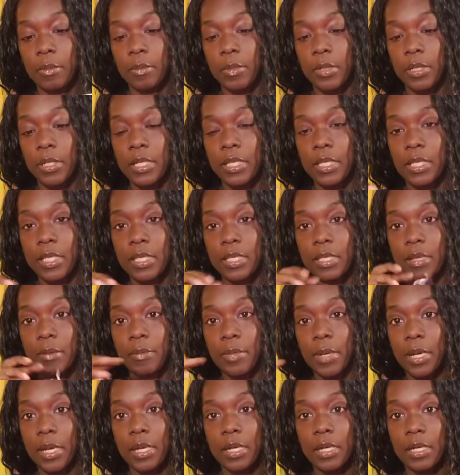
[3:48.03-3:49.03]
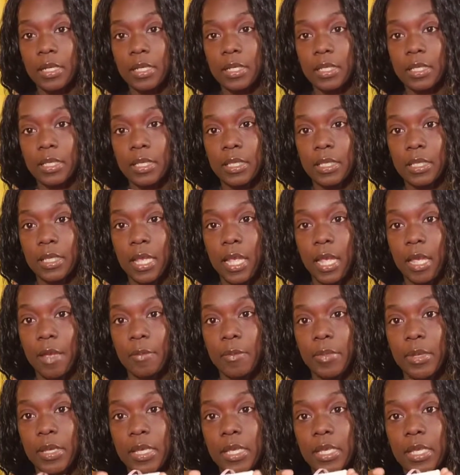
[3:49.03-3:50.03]
but this is the box, how
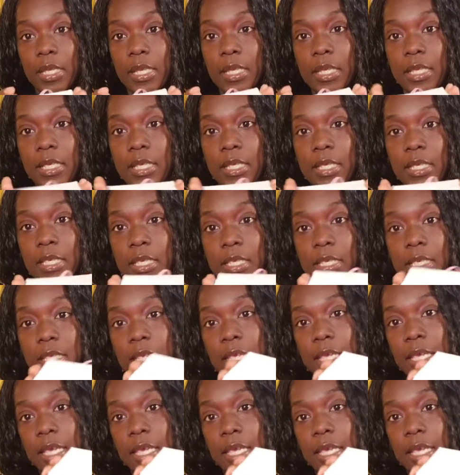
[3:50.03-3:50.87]
big it is,